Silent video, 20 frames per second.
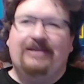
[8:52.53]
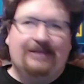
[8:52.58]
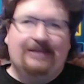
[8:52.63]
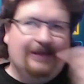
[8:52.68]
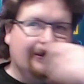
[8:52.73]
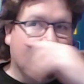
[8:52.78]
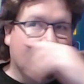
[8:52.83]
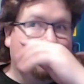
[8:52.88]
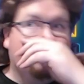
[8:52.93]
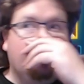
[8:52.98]
you get
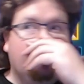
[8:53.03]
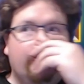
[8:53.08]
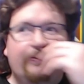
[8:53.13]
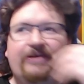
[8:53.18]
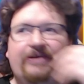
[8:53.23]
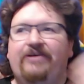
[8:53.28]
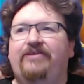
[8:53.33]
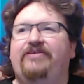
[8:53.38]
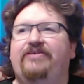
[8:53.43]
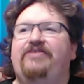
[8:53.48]
like, oh,
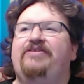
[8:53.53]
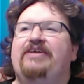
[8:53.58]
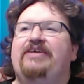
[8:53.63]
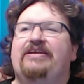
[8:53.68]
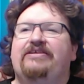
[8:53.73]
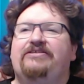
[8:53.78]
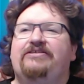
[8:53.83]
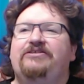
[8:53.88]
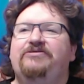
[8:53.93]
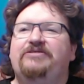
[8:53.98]
here you
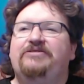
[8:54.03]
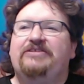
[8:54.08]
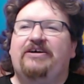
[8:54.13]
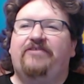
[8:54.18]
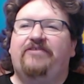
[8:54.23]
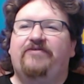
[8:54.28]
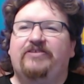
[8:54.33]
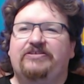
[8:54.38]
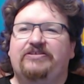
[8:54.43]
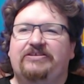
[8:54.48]
get a
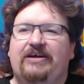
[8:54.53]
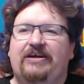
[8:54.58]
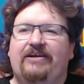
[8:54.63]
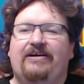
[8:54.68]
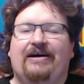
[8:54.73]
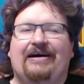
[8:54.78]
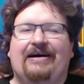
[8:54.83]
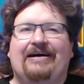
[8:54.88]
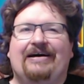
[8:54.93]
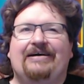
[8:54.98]
2-star version
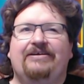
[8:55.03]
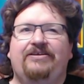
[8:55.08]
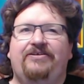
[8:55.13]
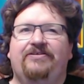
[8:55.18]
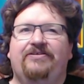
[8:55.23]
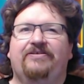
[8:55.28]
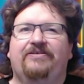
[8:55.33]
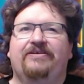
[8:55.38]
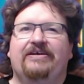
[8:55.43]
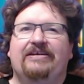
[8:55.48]
of that,
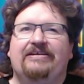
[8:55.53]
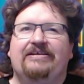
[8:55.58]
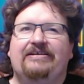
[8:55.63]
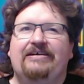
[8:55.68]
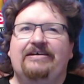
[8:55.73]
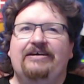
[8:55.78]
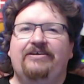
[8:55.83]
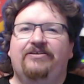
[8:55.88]
you don't get a